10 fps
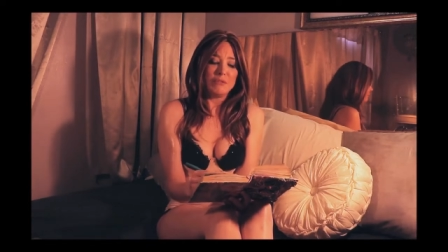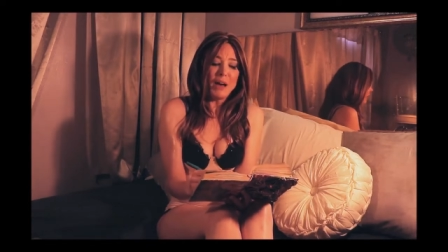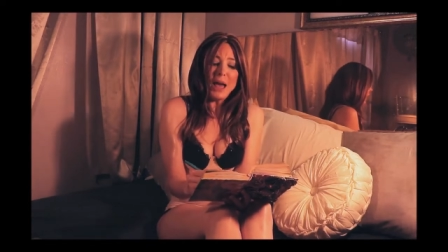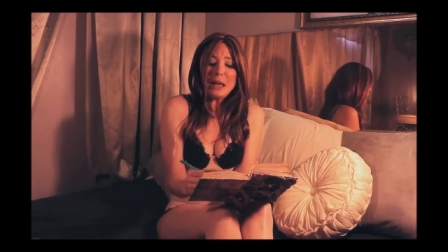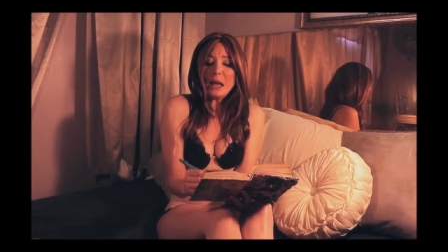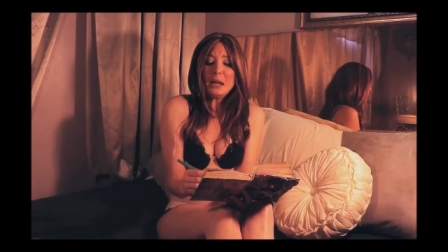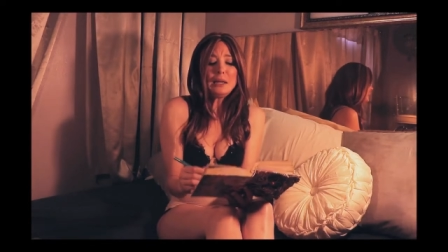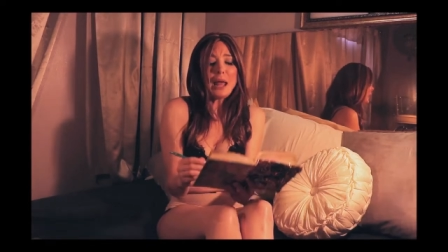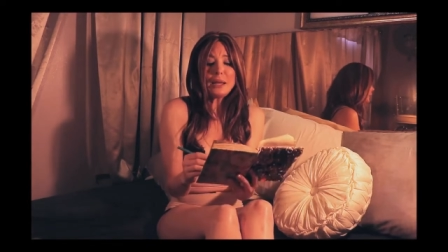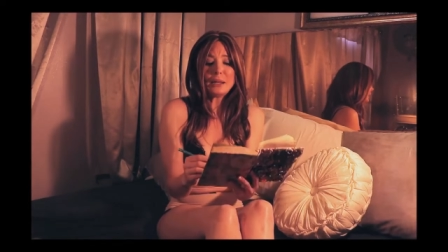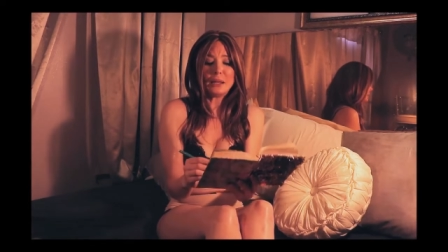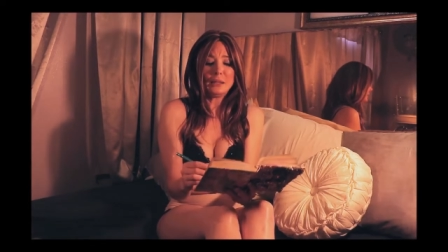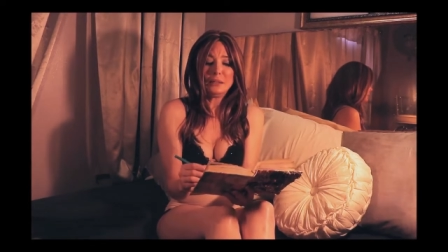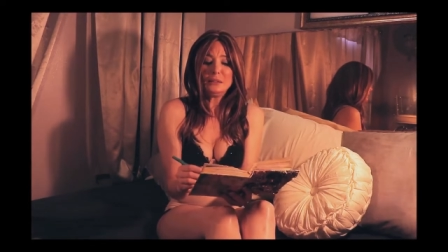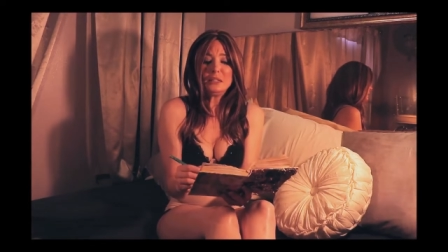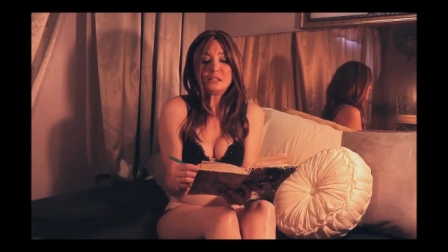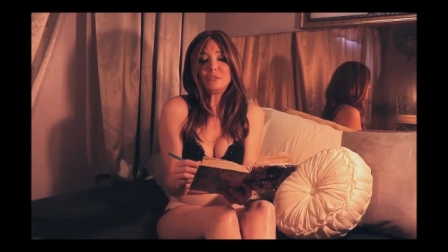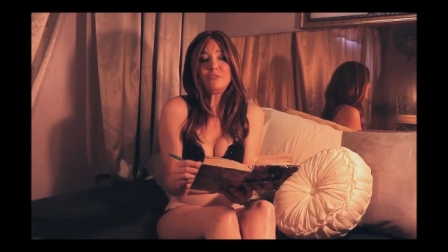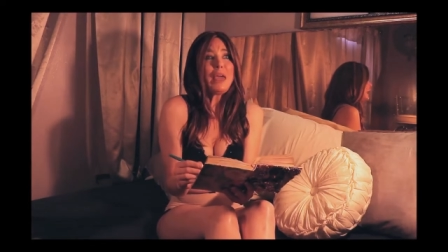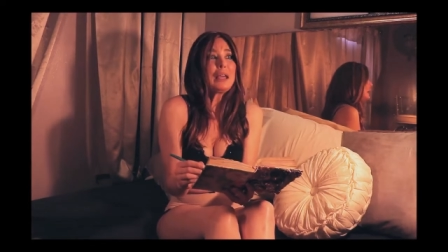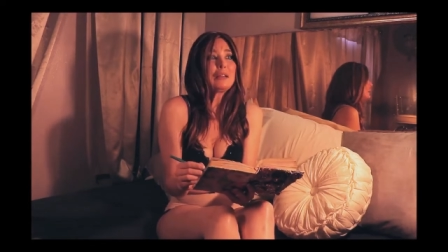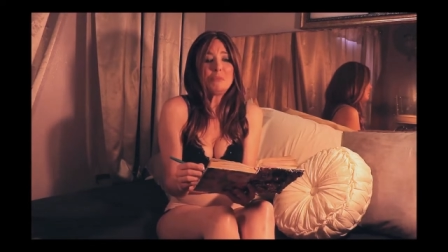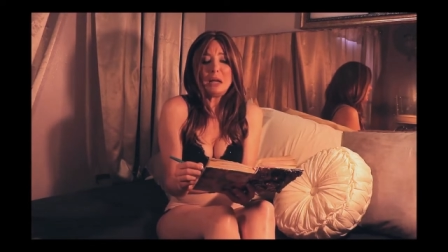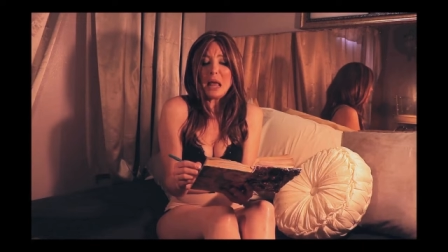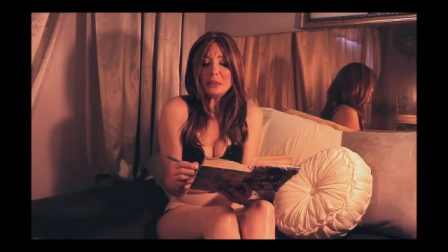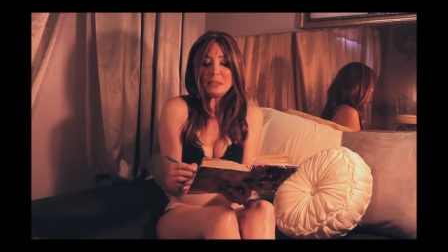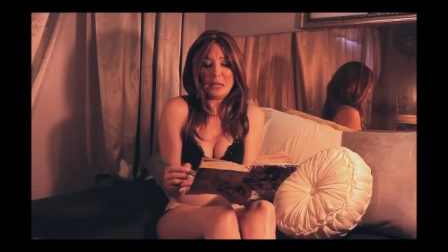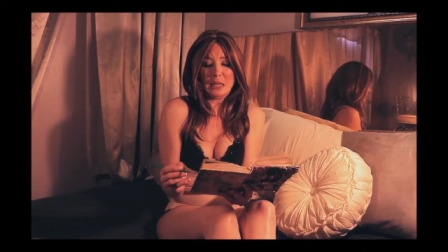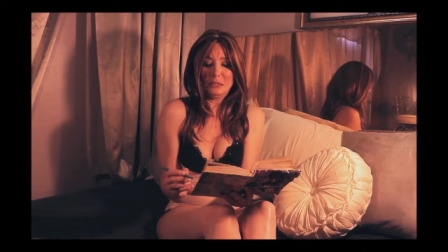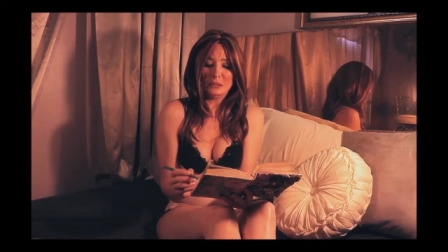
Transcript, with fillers: Why I like this fake Melania?